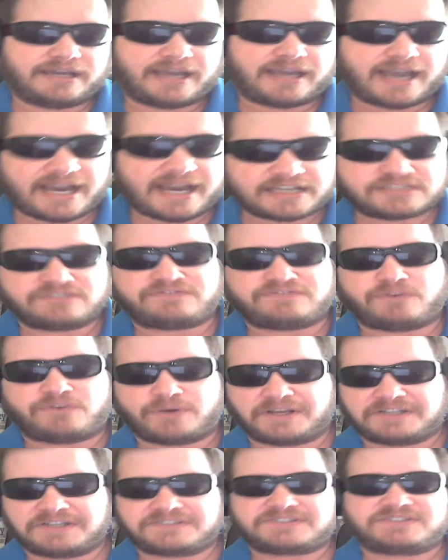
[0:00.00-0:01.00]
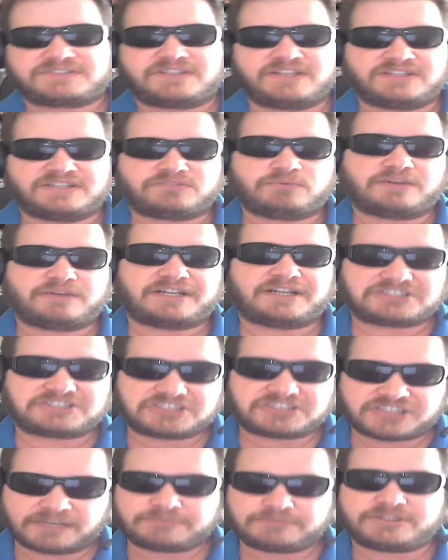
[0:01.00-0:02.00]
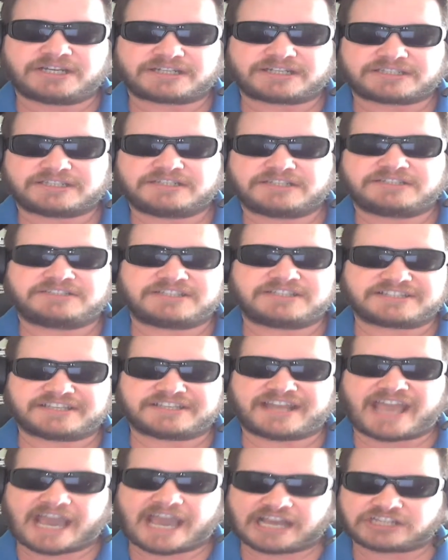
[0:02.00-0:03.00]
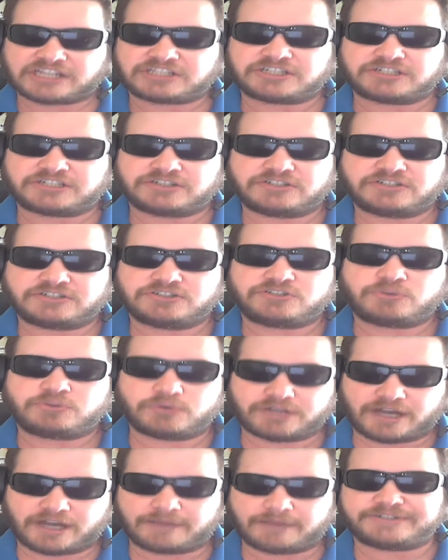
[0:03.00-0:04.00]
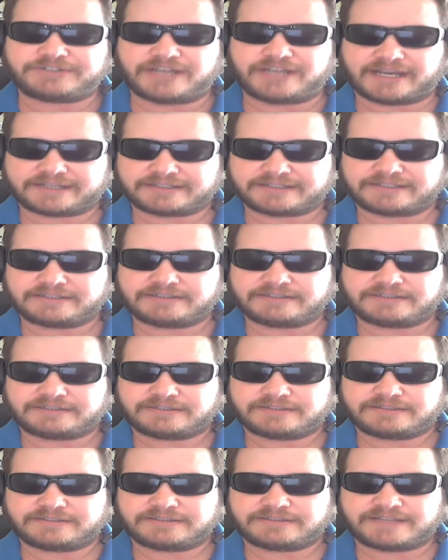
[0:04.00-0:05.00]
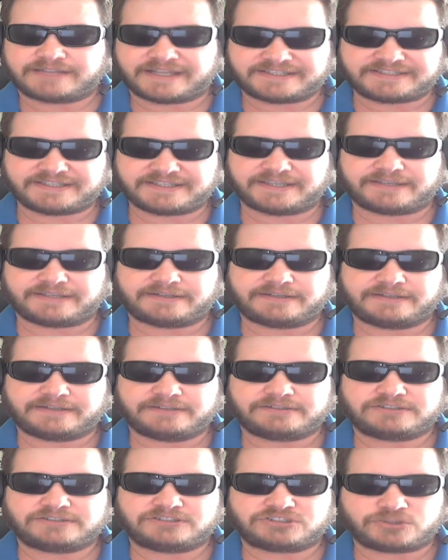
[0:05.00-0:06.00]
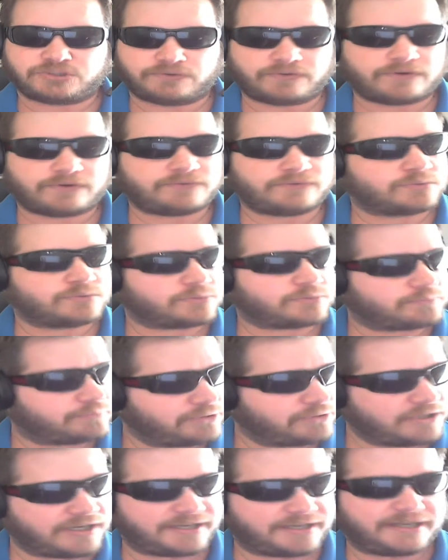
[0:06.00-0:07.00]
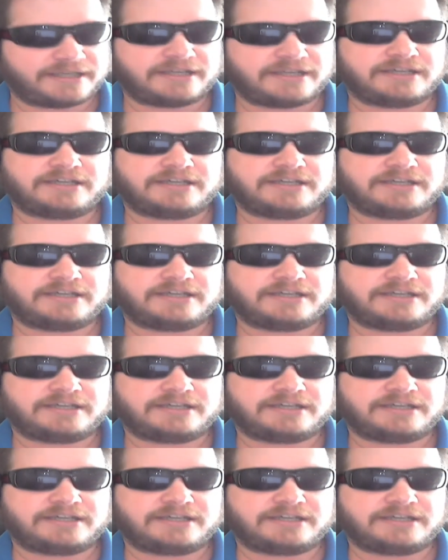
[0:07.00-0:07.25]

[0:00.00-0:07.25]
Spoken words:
Active voice is when a subject does an action to an object. That's it. So if I were to put,